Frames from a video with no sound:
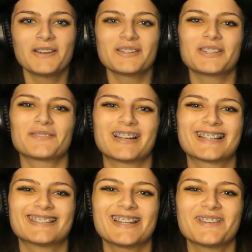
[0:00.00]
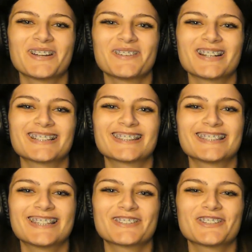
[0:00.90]
What's up, guys? Today we are watching the
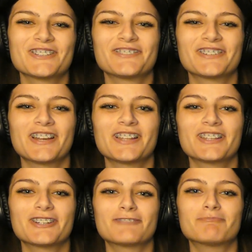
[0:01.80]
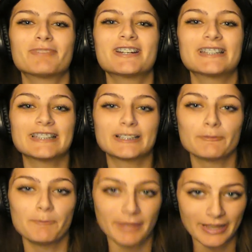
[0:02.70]
season 2 finale of Breaking
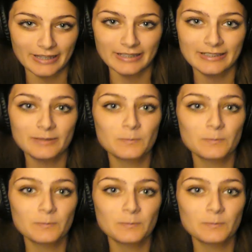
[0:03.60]
Bad.